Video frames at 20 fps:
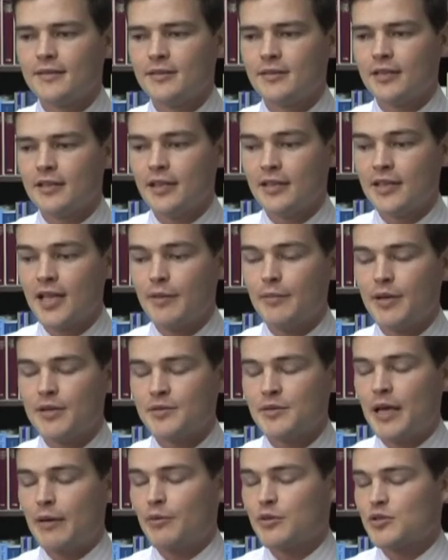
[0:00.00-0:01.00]
the name
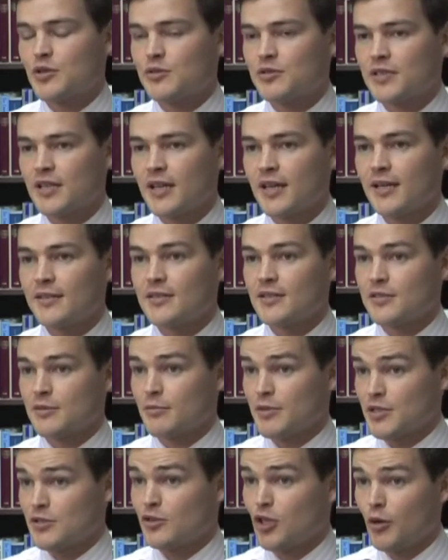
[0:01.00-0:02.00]
as Amazon Tax is a
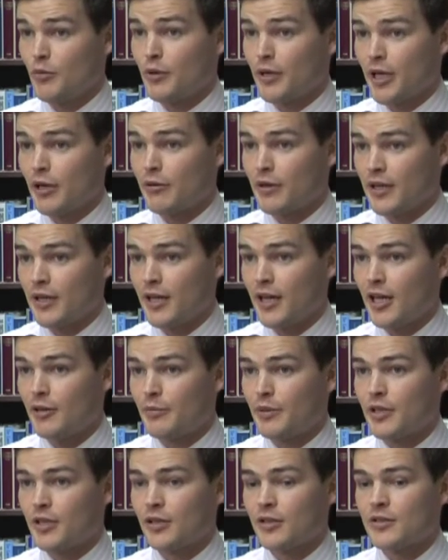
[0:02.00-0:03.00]
misnomer in our
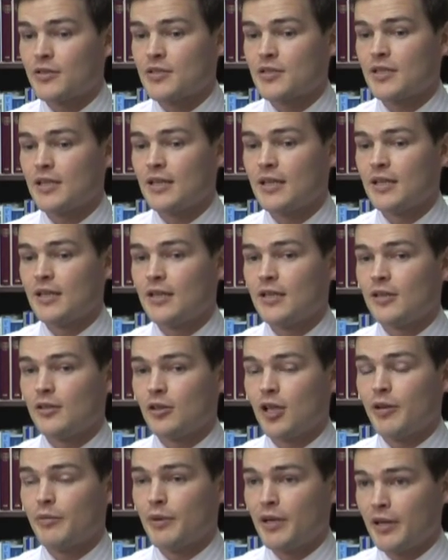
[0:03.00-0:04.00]
regard because,
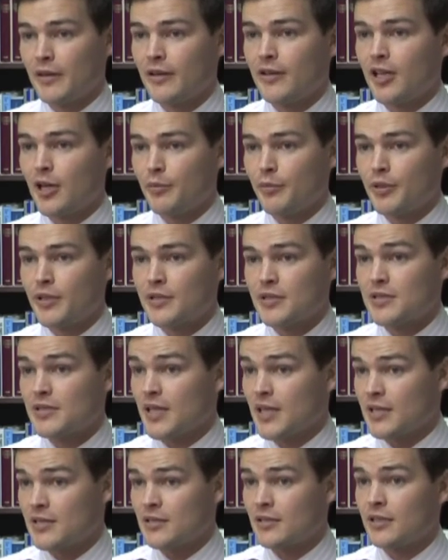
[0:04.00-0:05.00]
like many other companies, it's
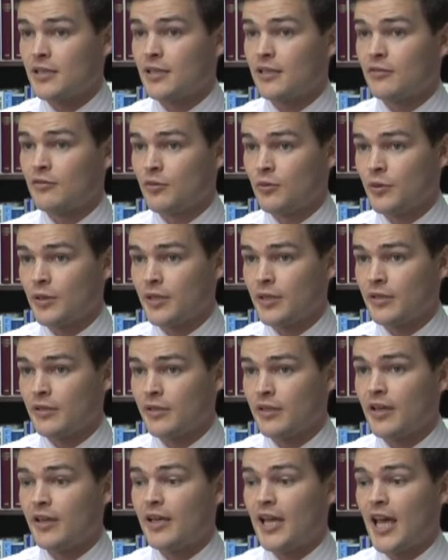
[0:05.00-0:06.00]
easily avoided.
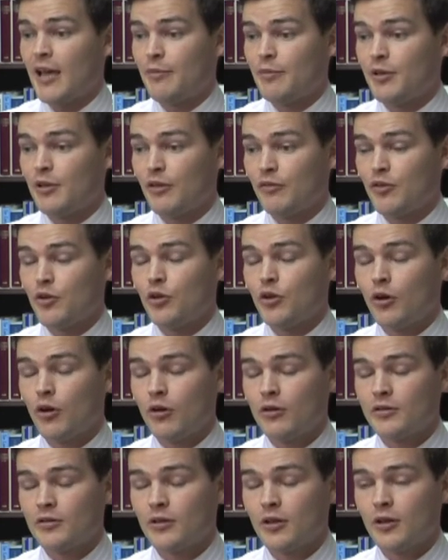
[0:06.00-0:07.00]
If you go
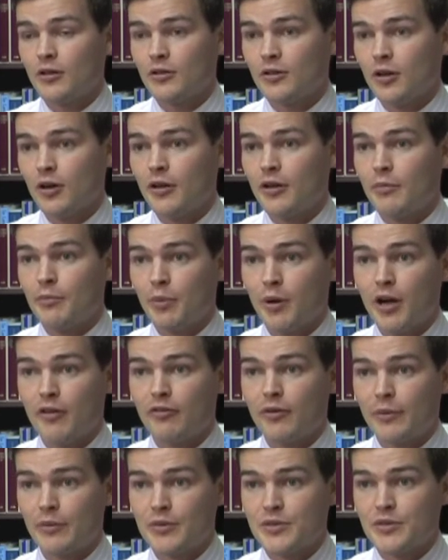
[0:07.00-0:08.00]
on online and buy
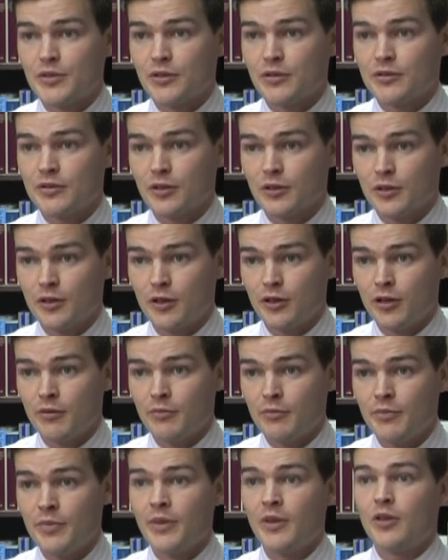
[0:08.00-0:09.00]
from
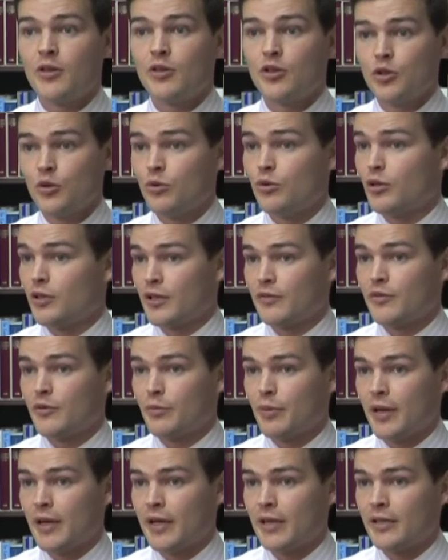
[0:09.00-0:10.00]
Amazon.com, you will not have to
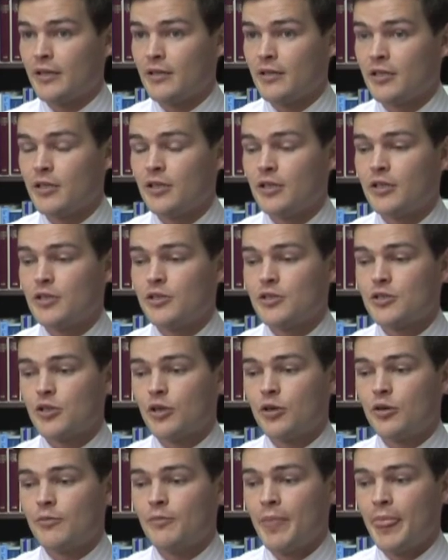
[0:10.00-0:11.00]
pay.
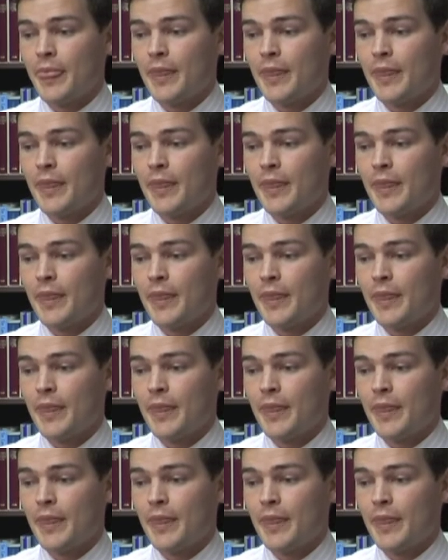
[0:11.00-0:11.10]
So,